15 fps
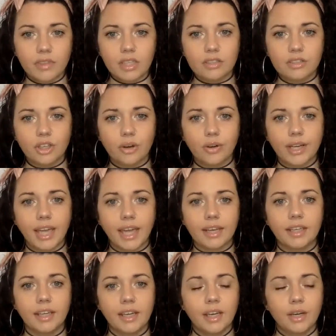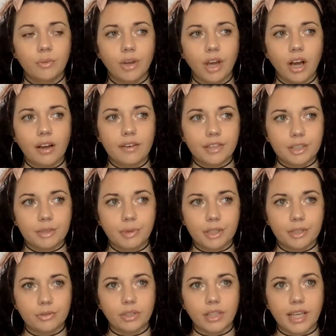So again, we all have our
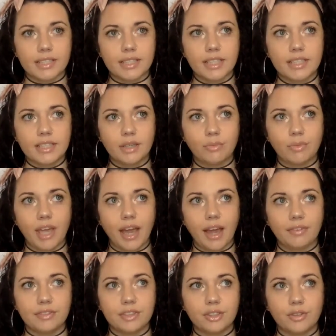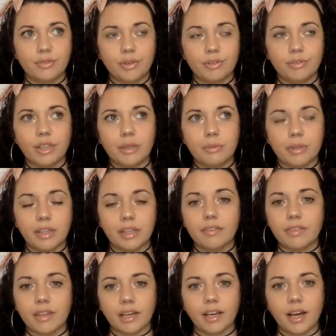spiritual lessons, and we have to, if we really believe
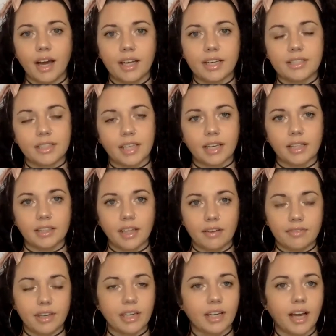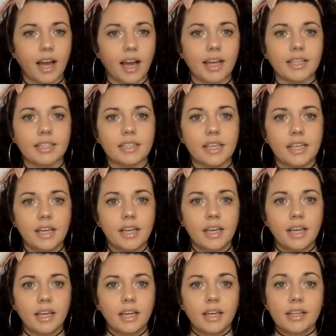that God is like a loving, kind,
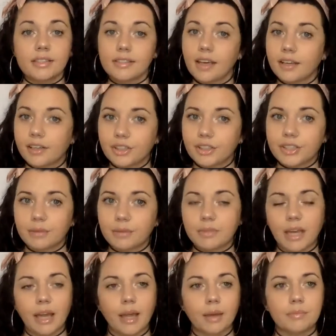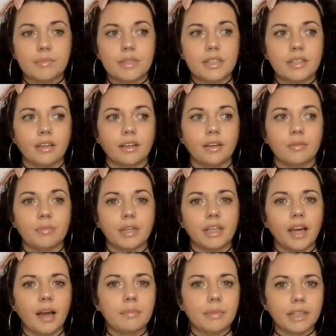subtle sometimes, but
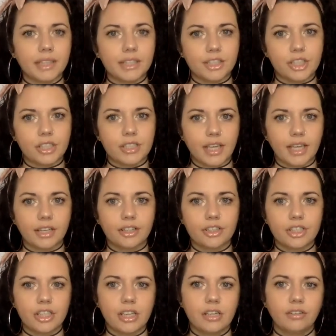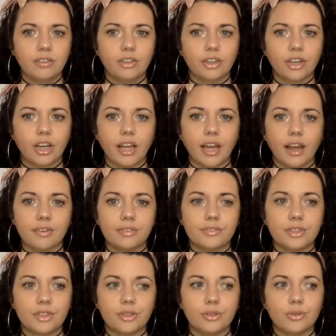not malicious energy, you're going to have
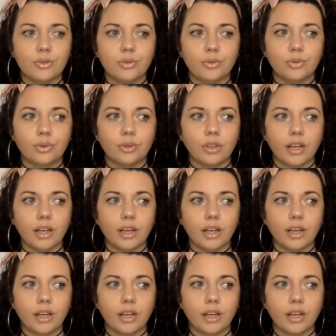to